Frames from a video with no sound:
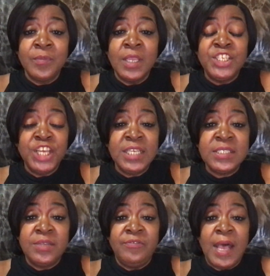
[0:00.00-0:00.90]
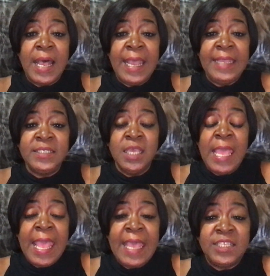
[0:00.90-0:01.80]
justified
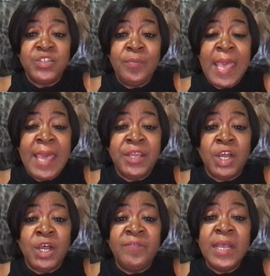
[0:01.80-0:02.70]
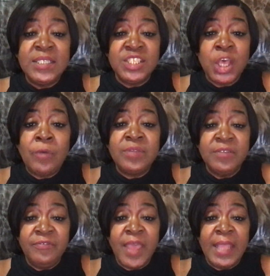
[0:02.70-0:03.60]
as a matter of
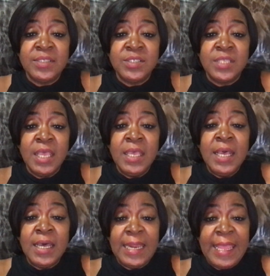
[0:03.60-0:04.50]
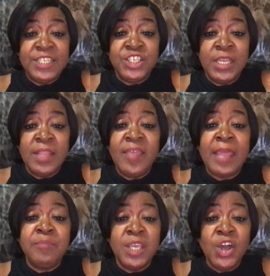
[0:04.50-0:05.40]
self-defense, alleging
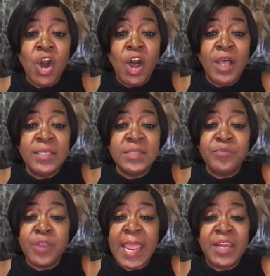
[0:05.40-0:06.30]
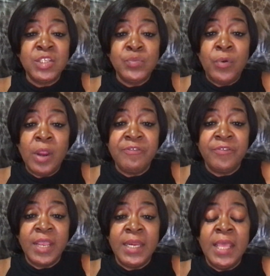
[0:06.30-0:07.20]
that because Breonna's
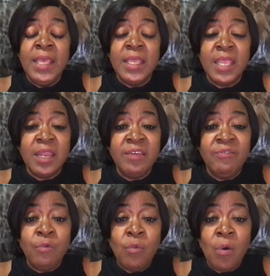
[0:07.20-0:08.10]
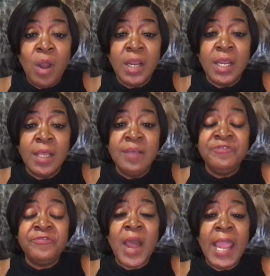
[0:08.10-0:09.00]
boyfriend, Kenneth Walker,
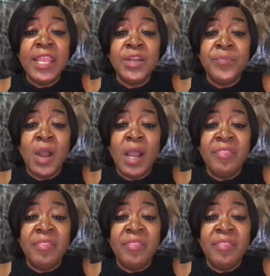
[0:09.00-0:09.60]
fired upon